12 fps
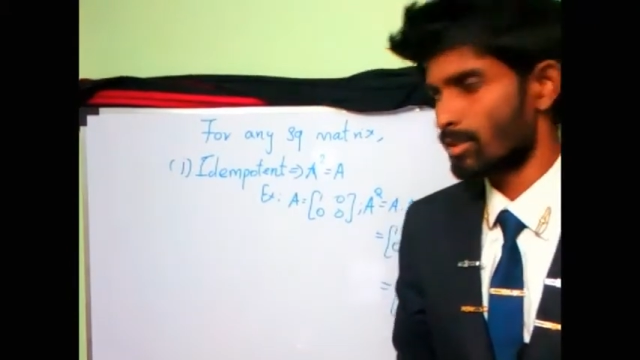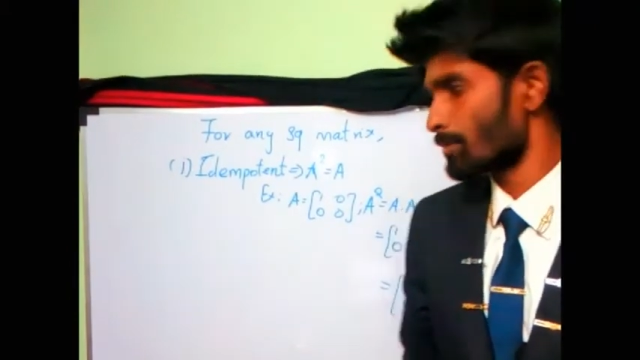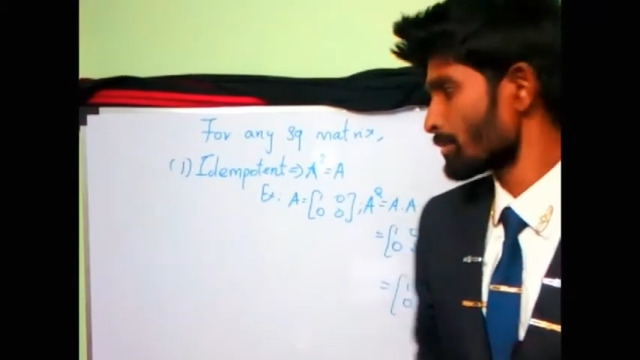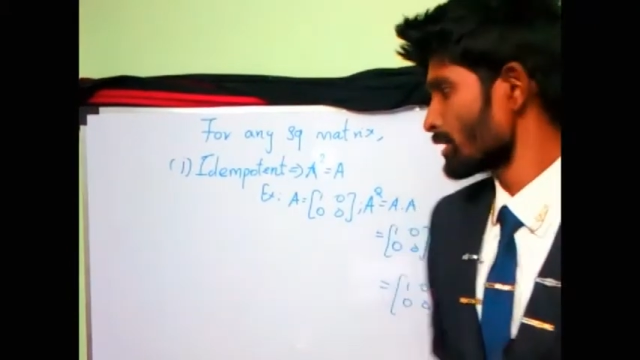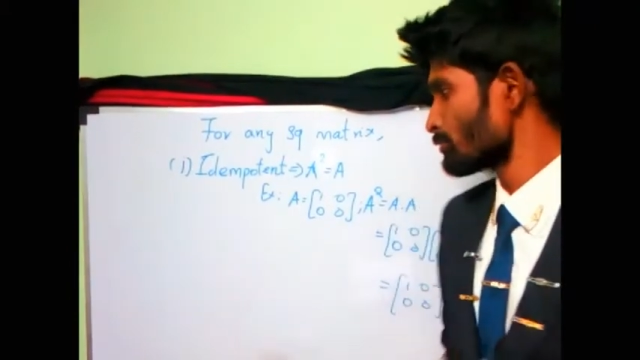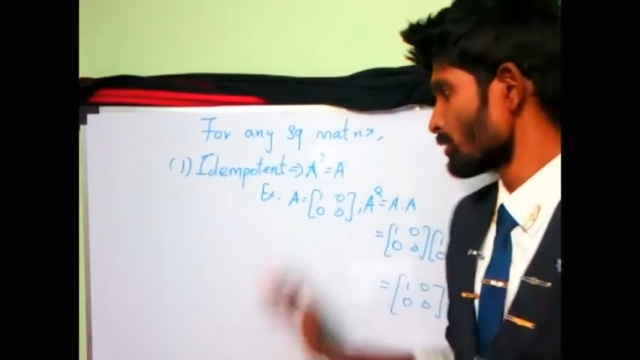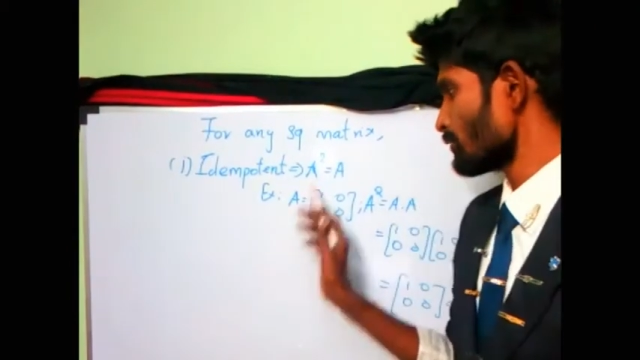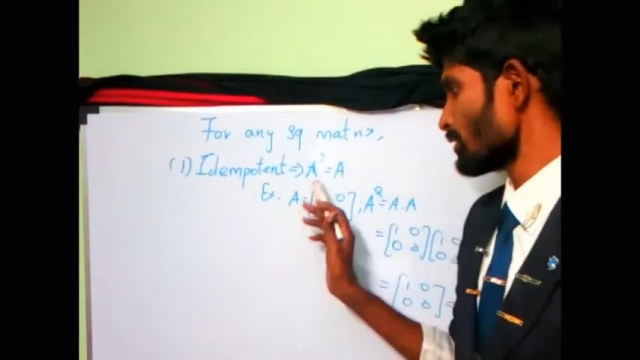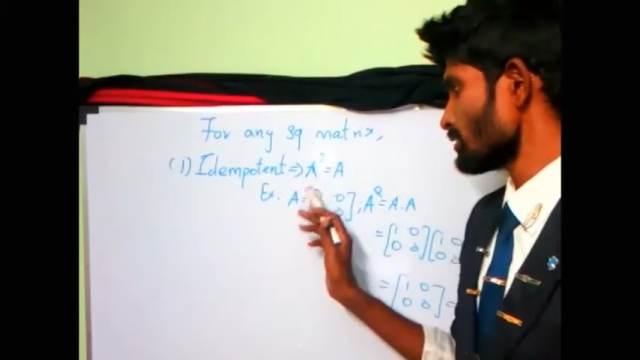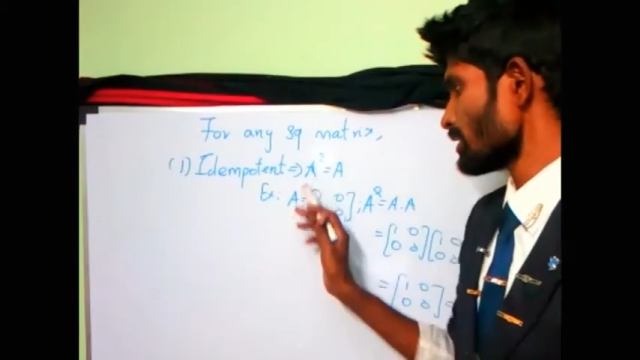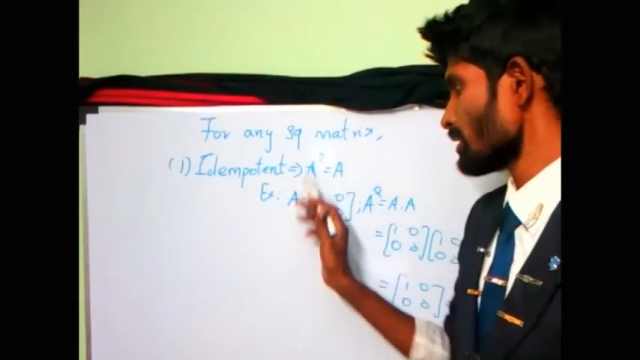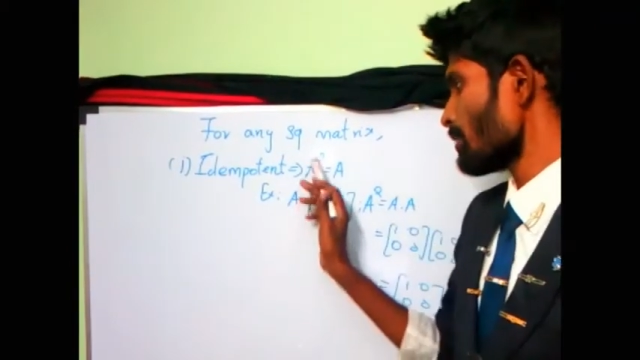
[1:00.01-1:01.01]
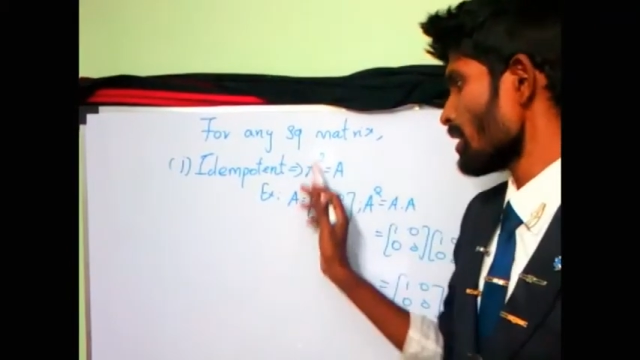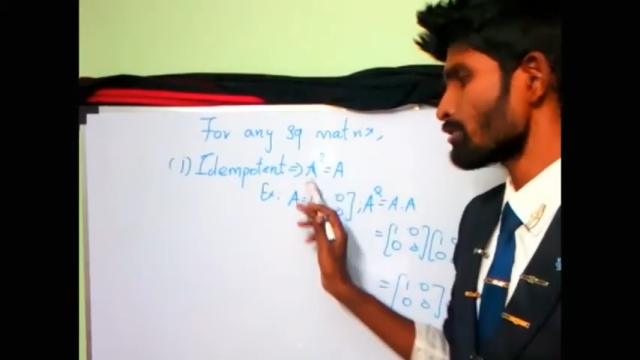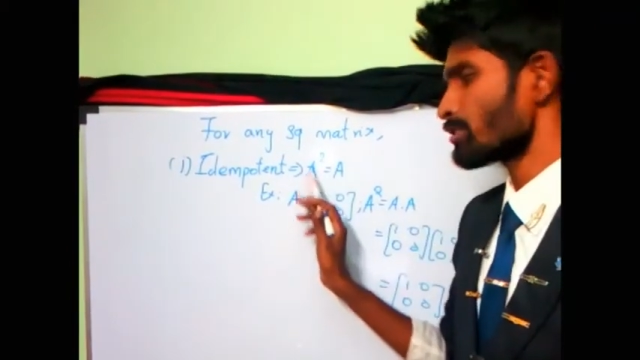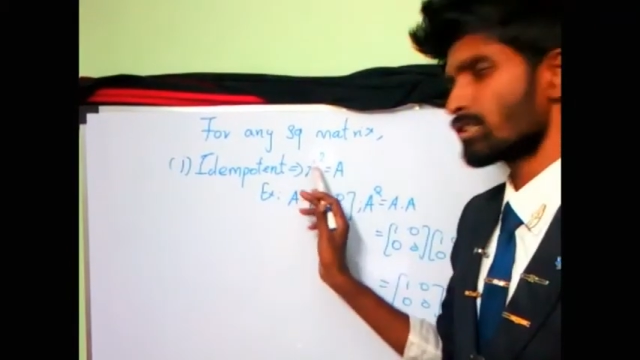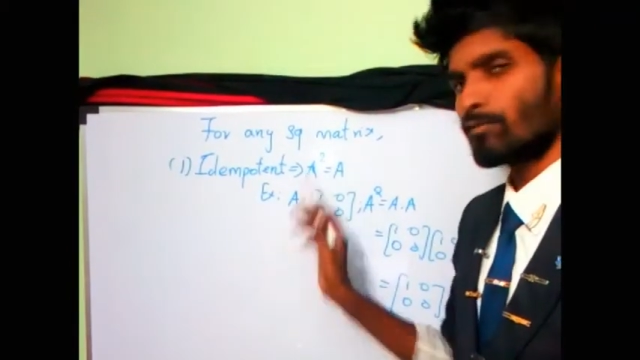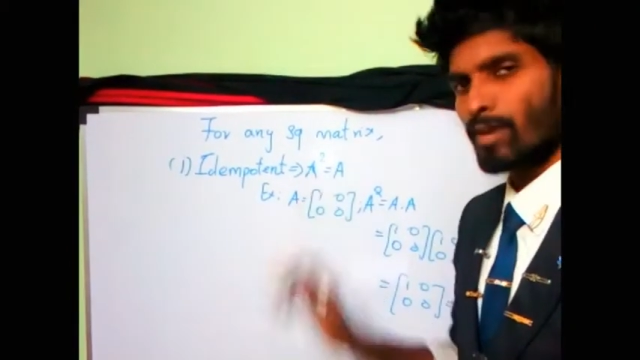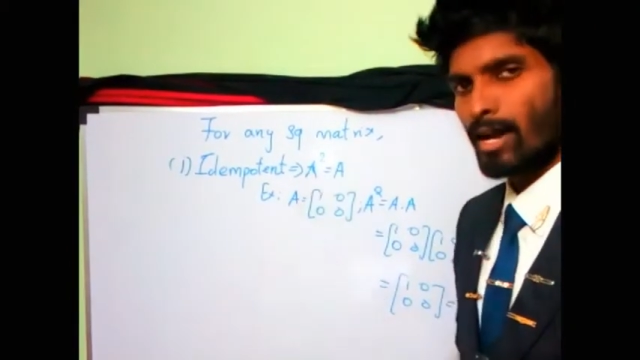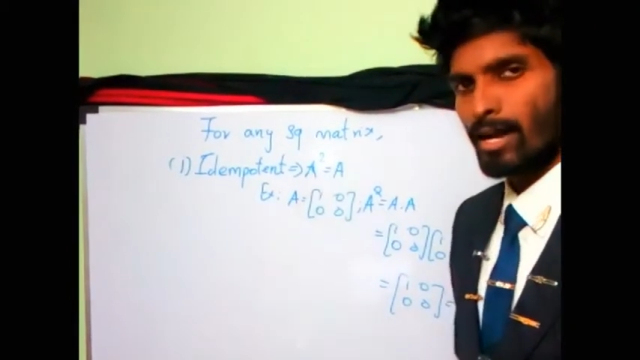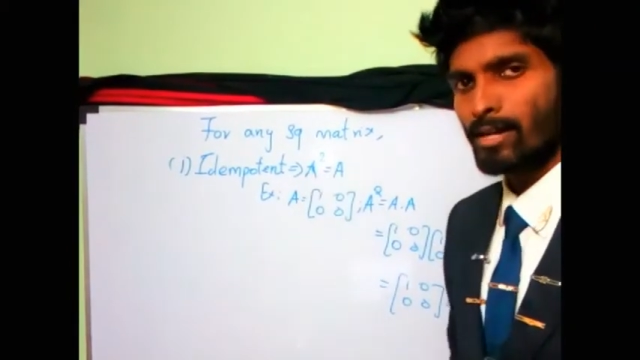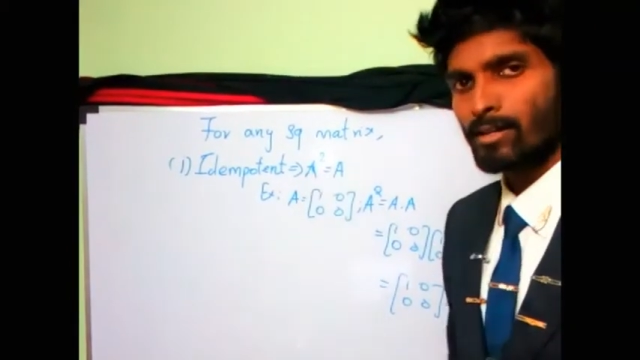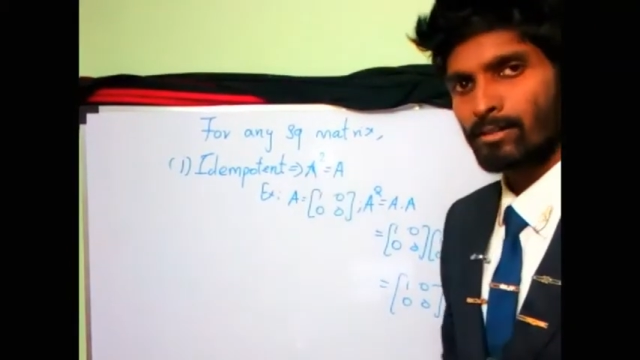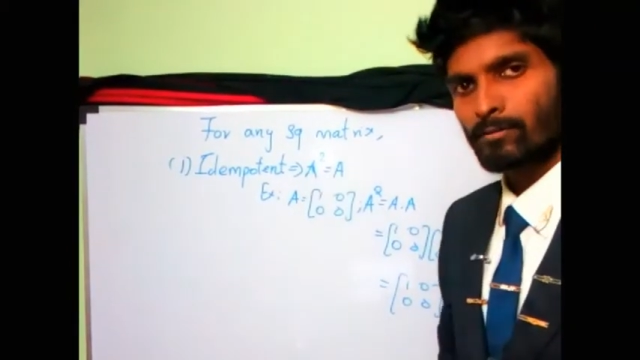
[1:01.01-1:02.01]
that means what if I take a matrix of
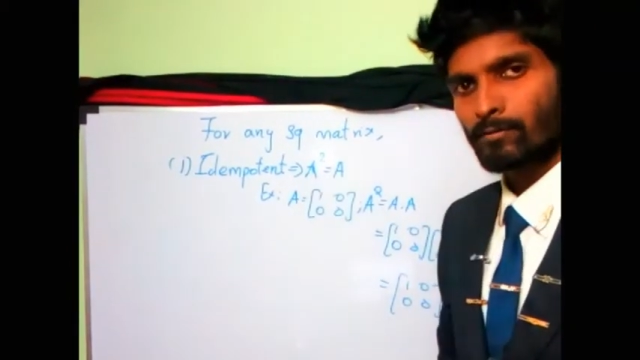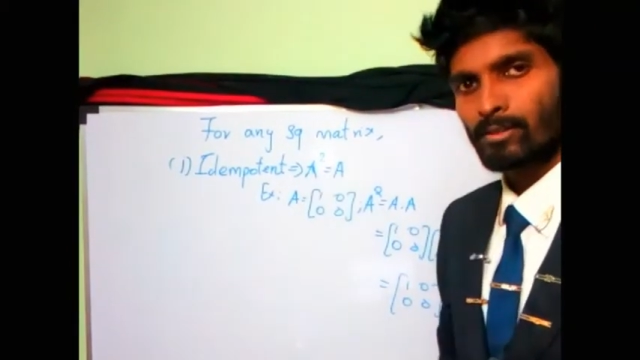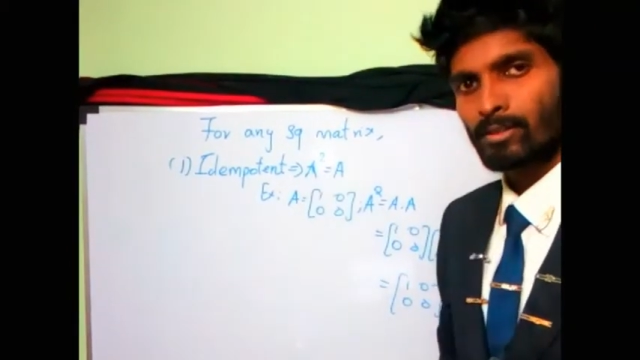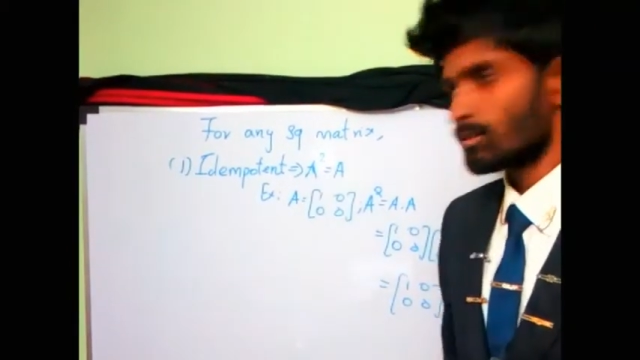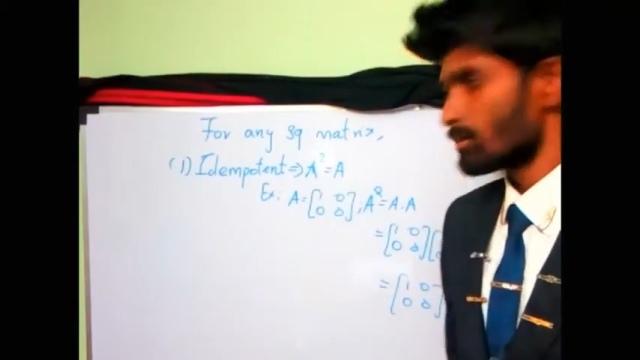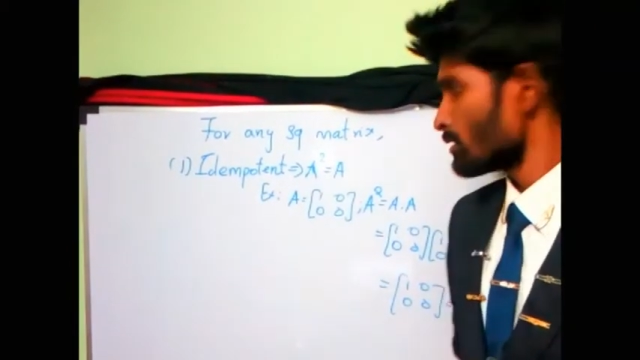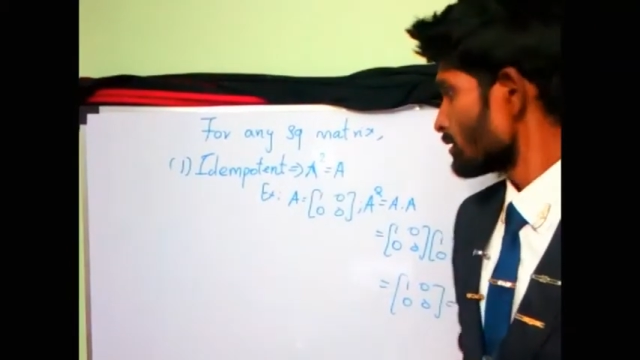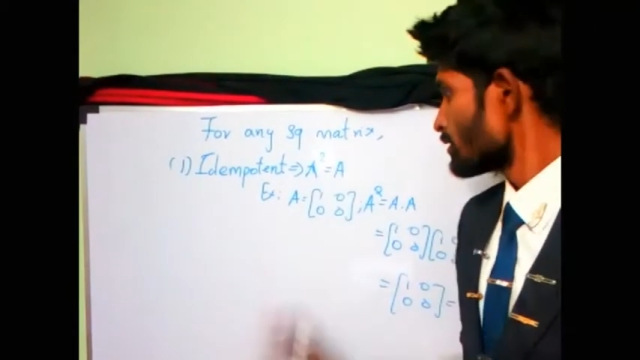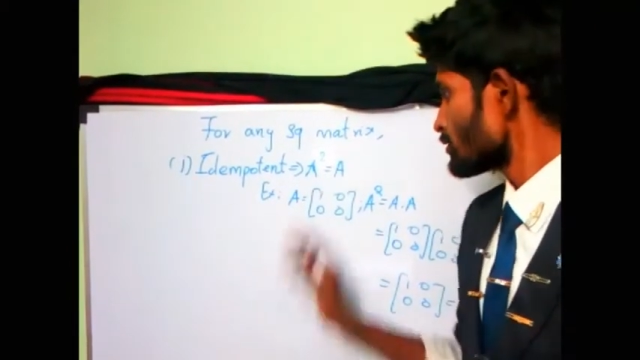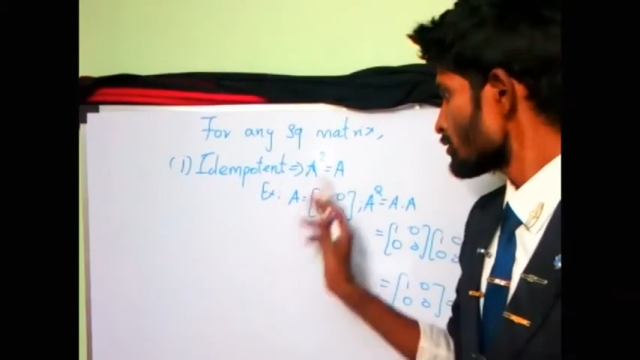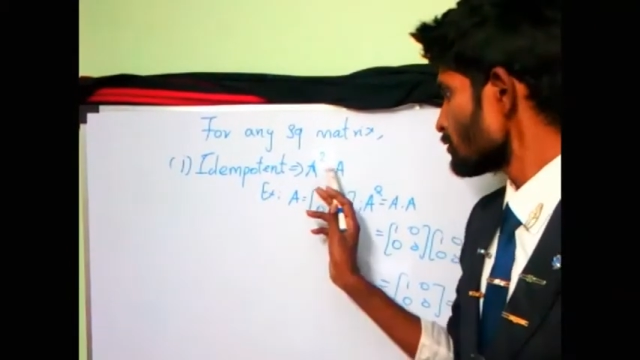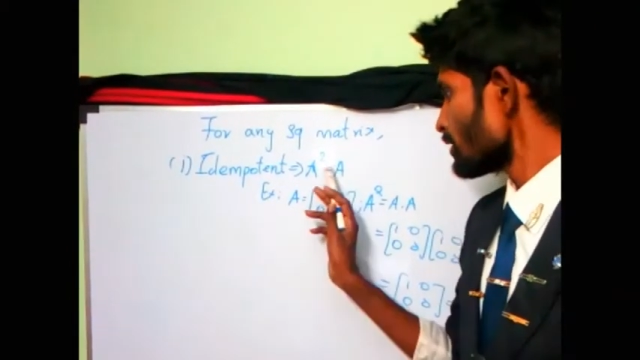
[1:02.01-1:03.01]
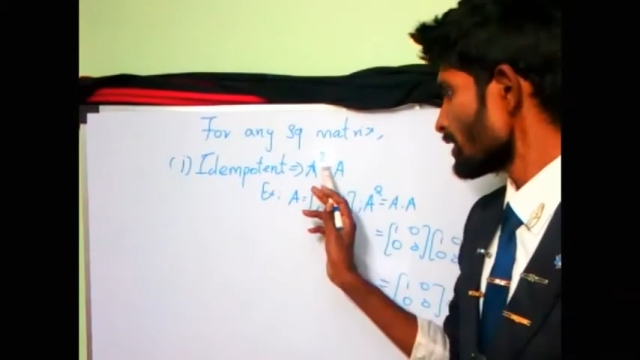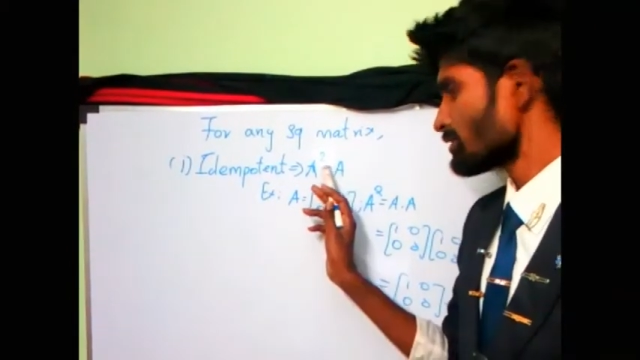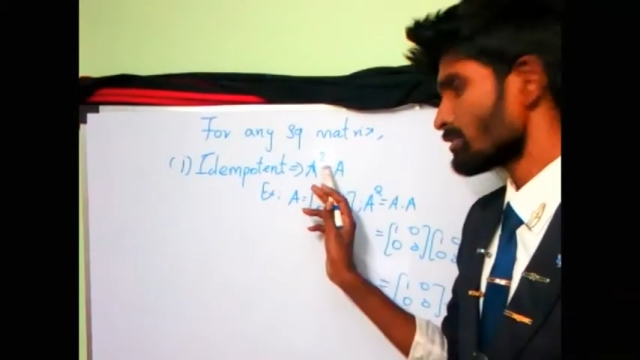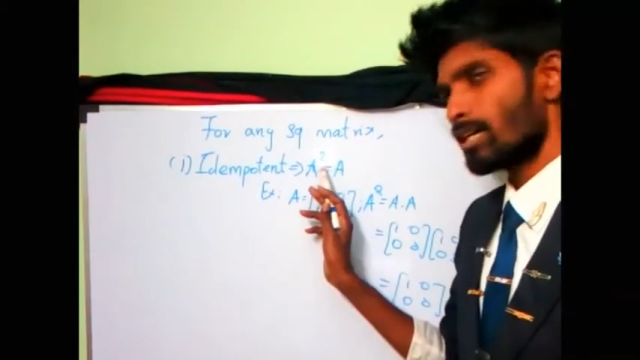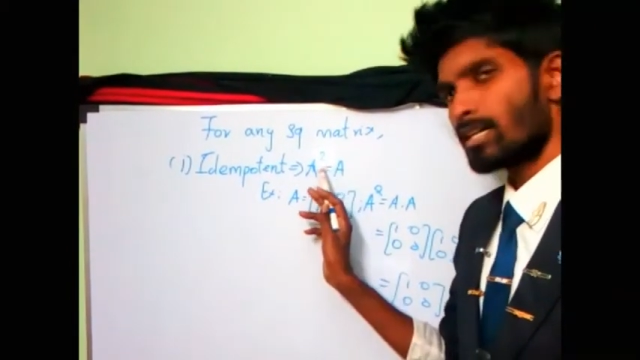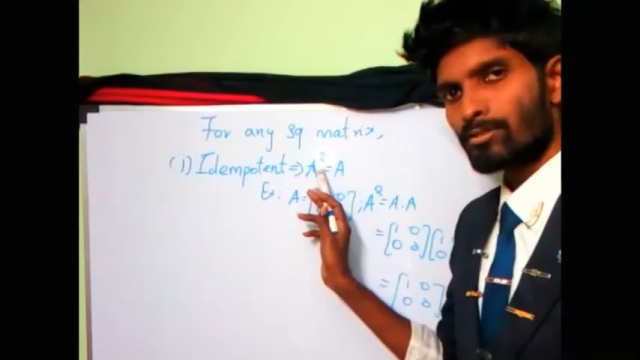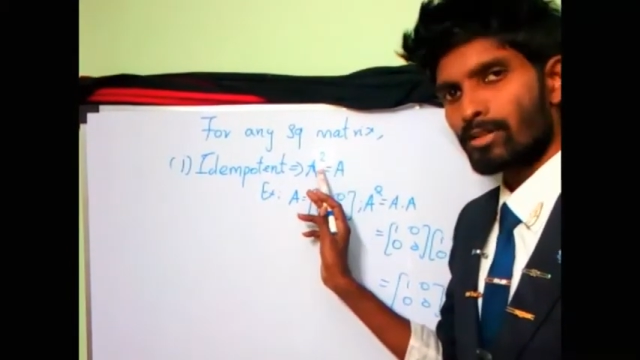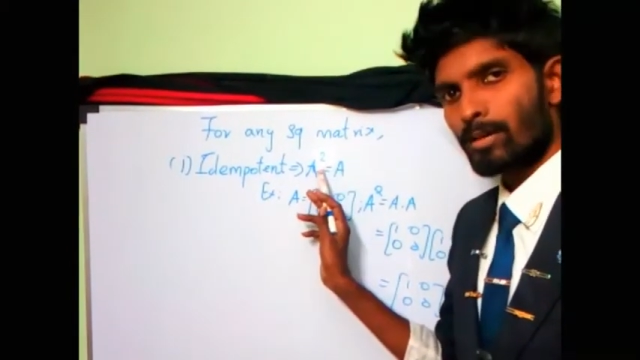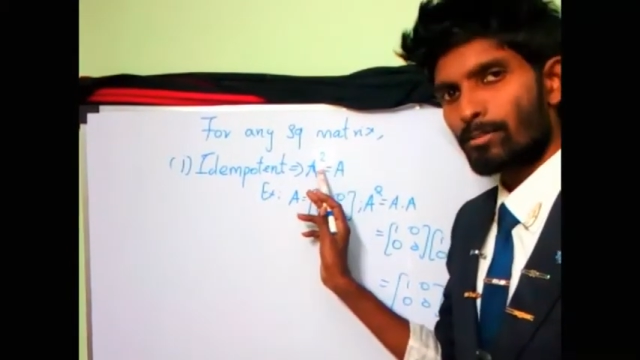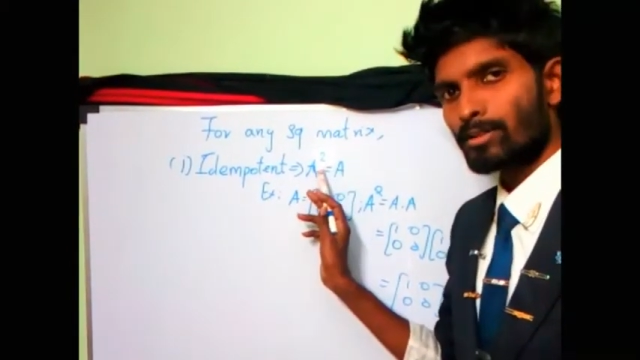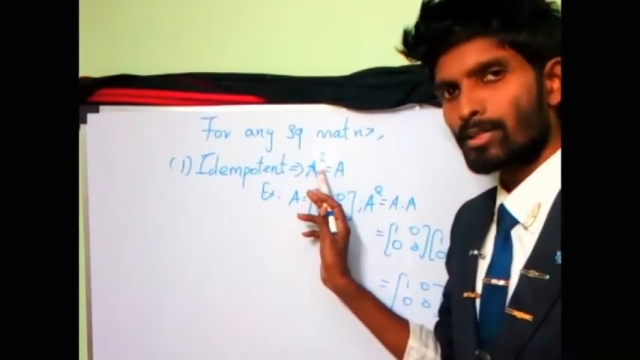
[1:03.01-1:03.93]
A, 2 is a natural number.